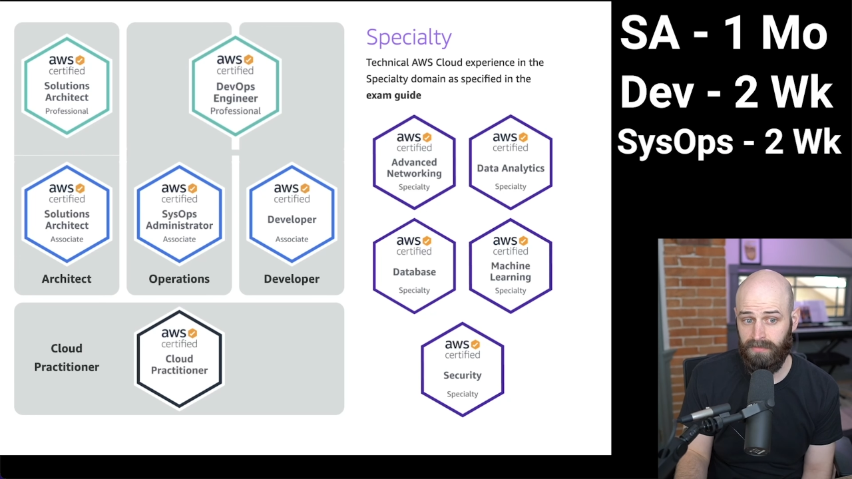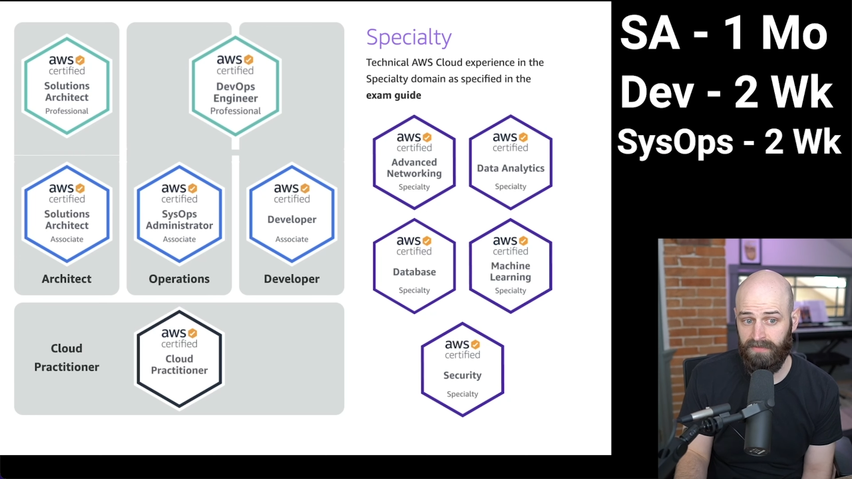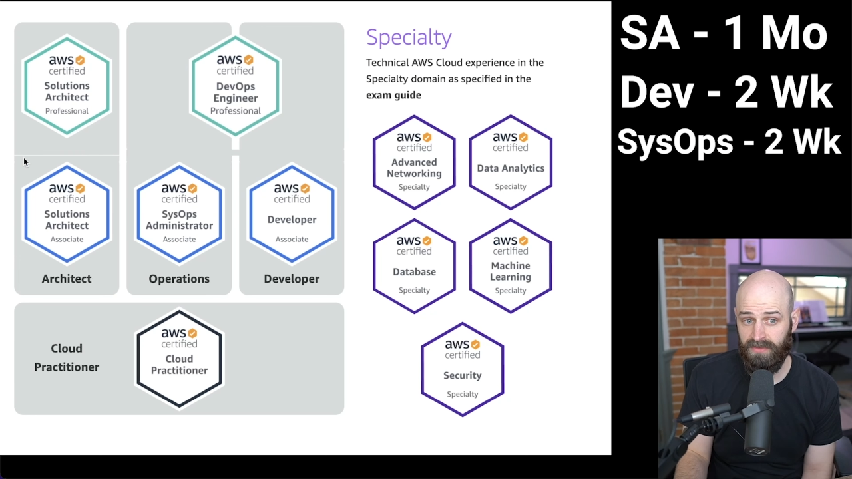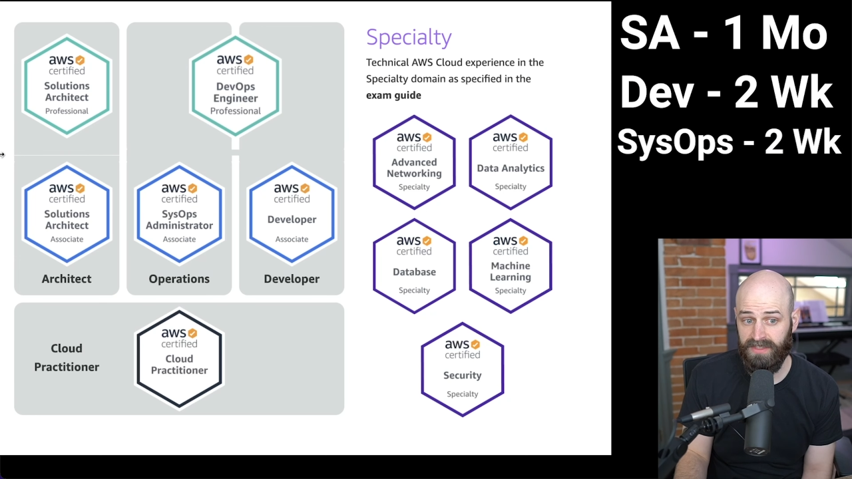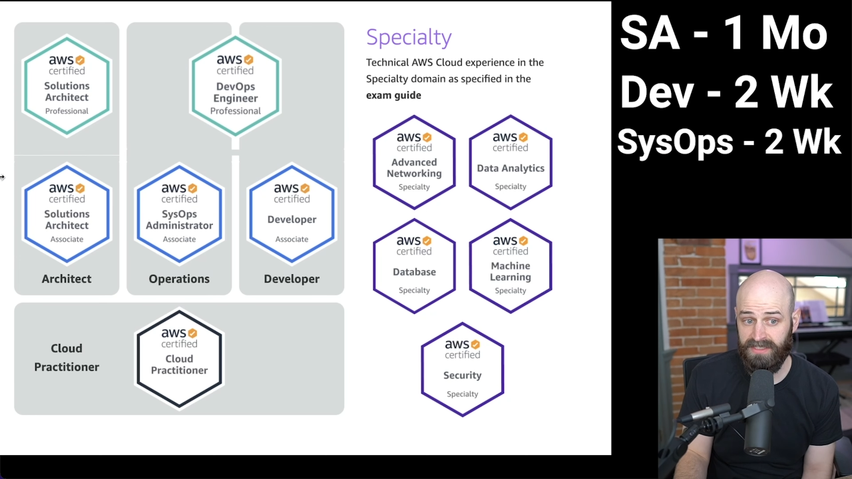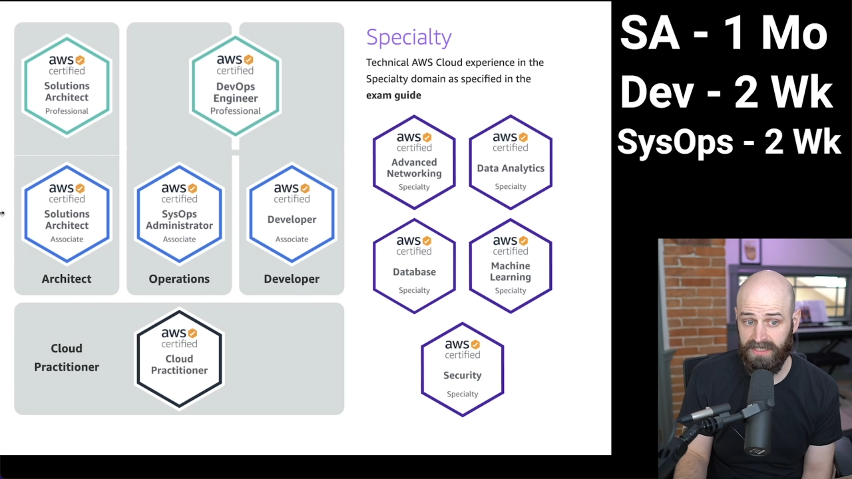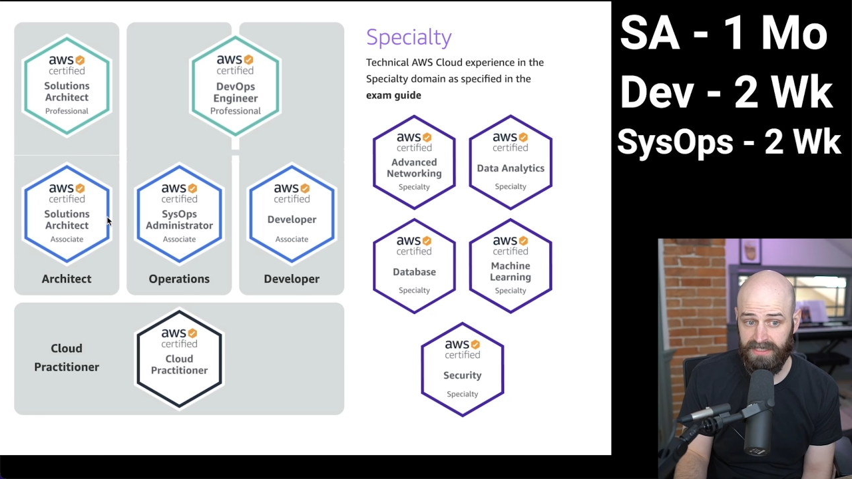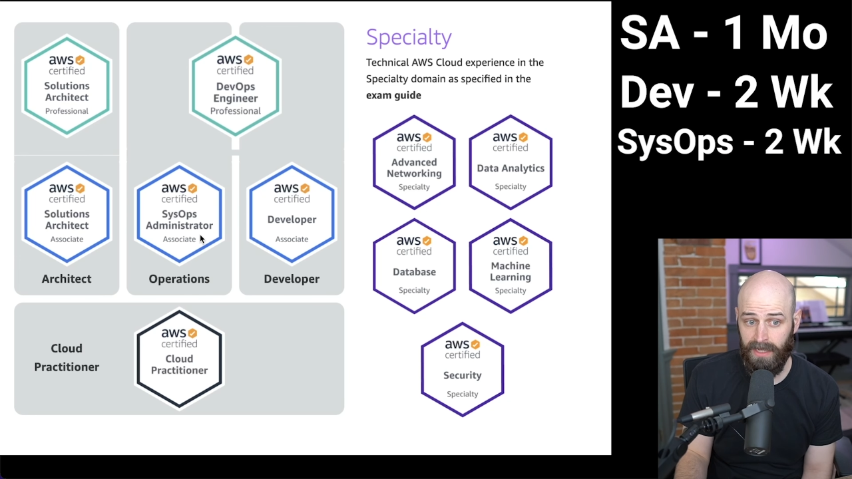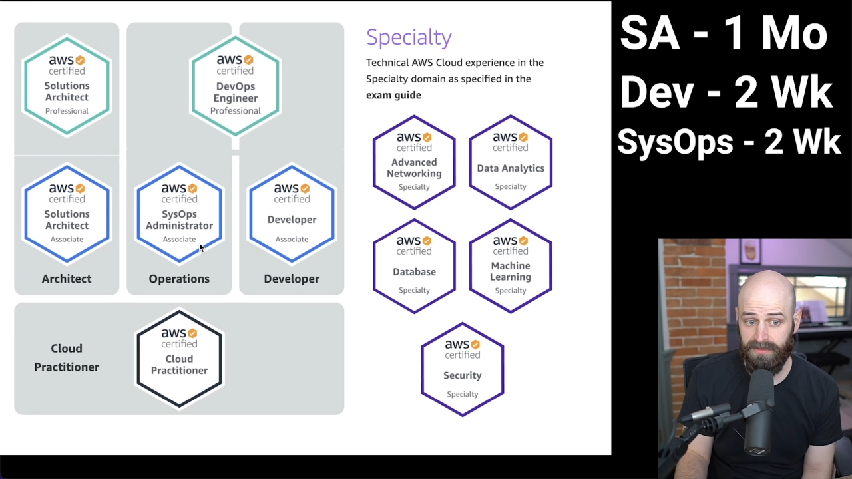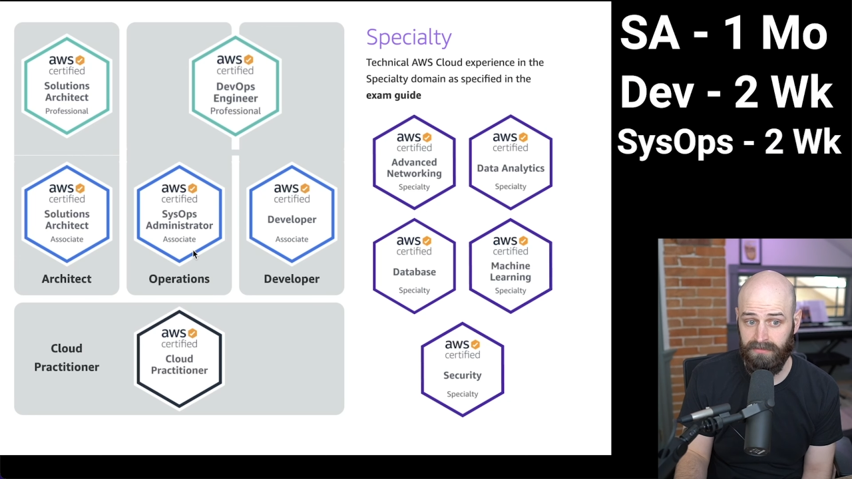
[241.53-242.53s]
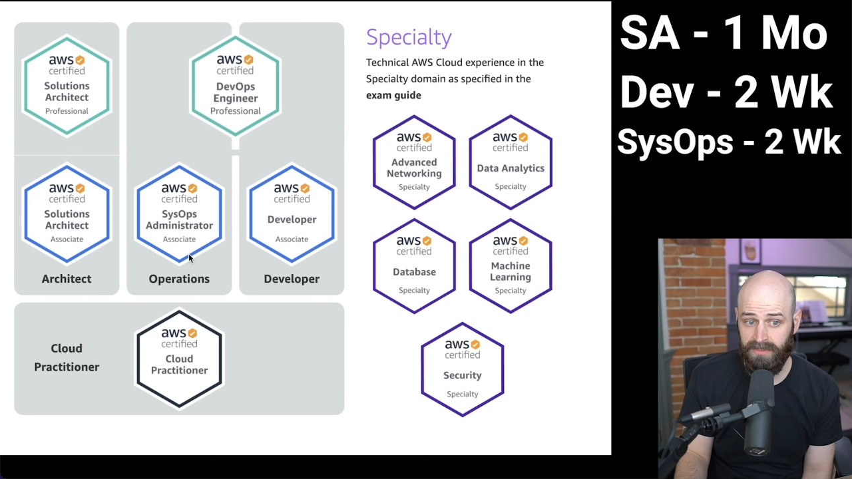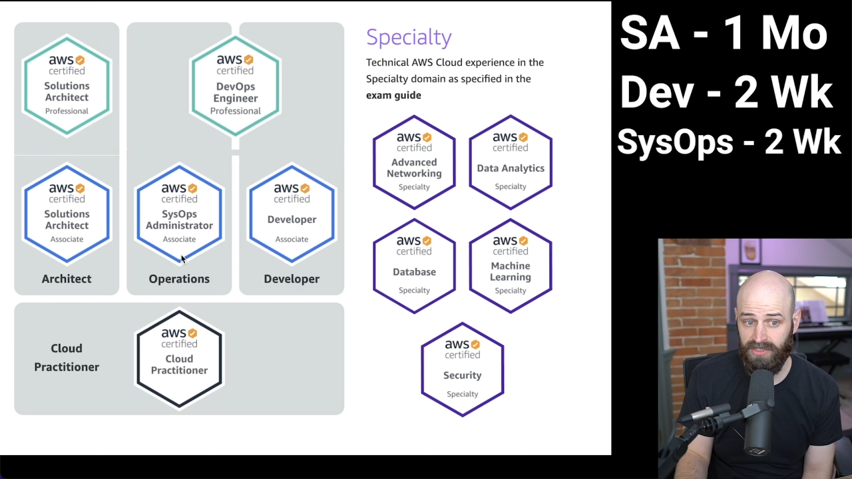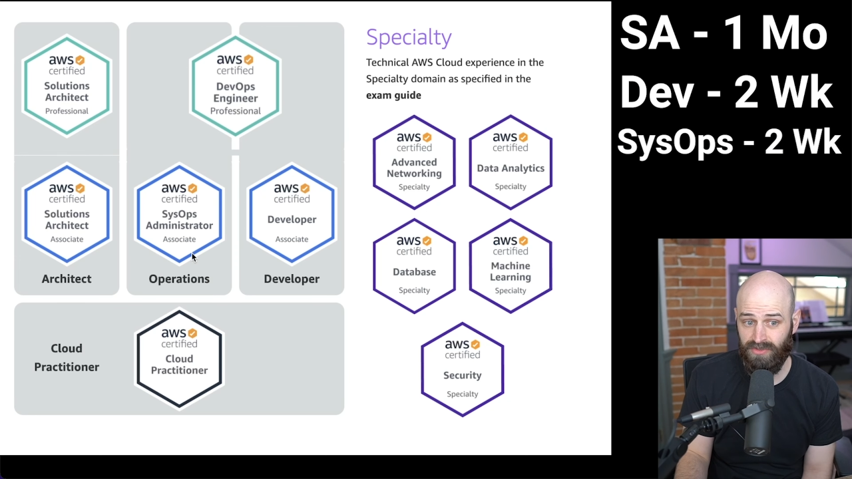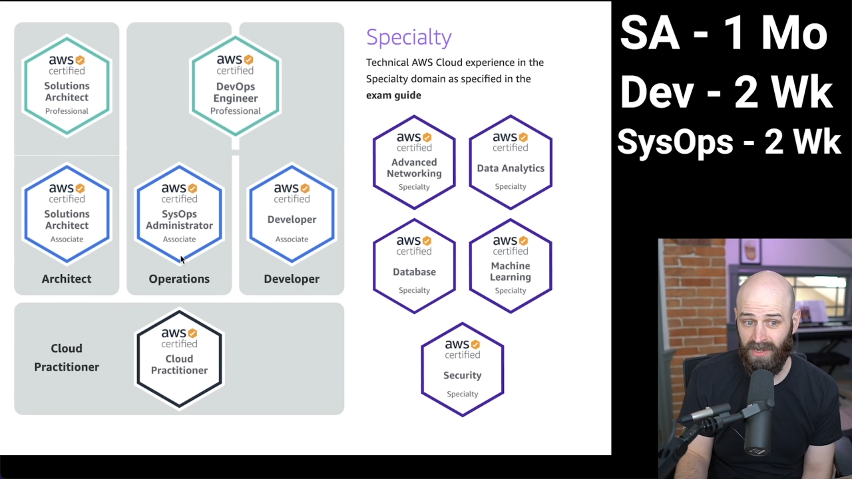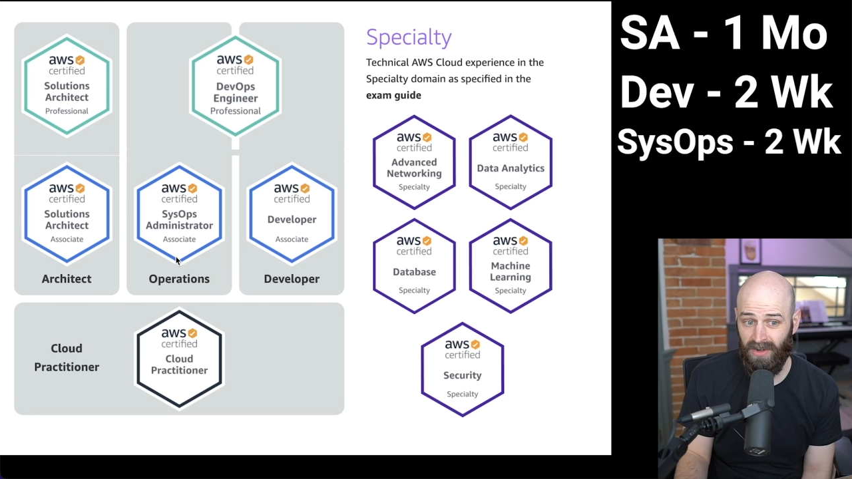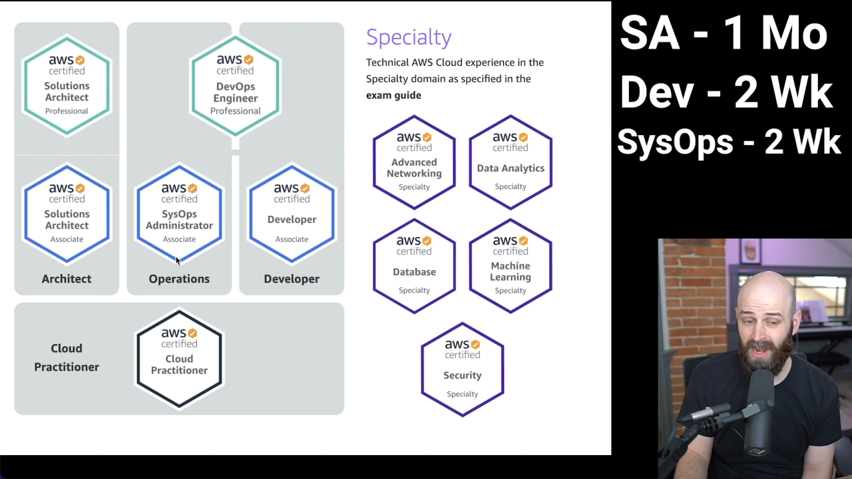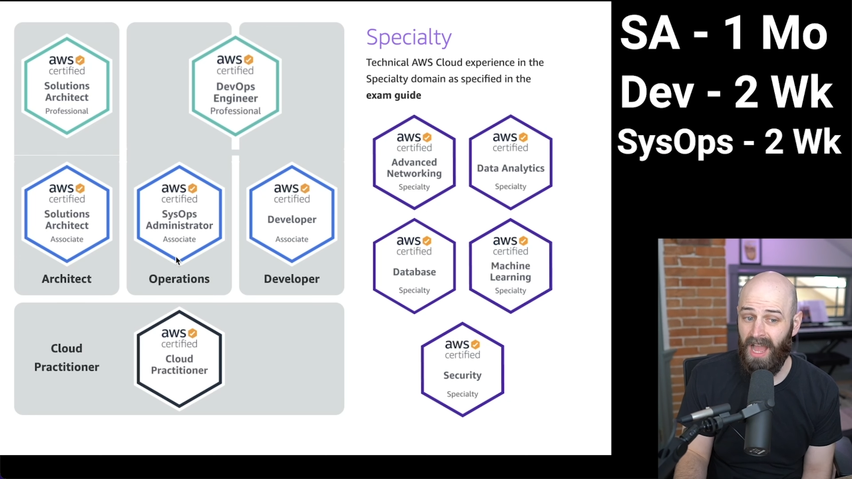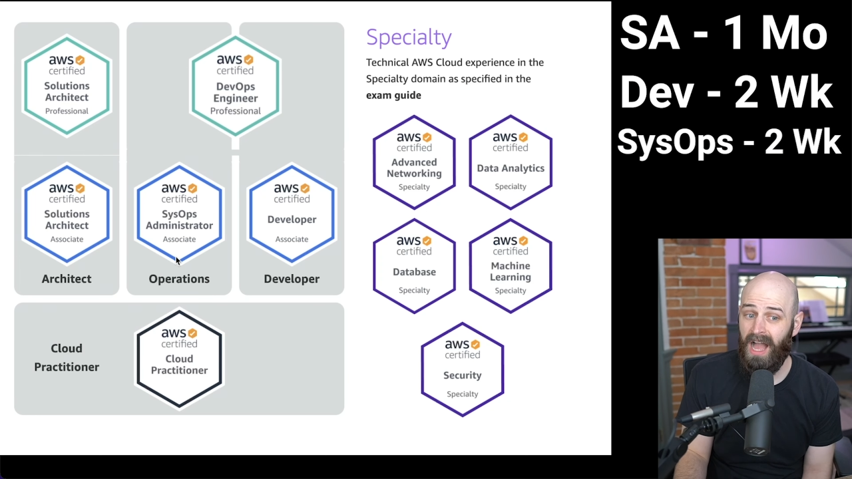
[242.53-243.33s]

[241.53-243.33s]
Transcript: but for the SysOps Administrator,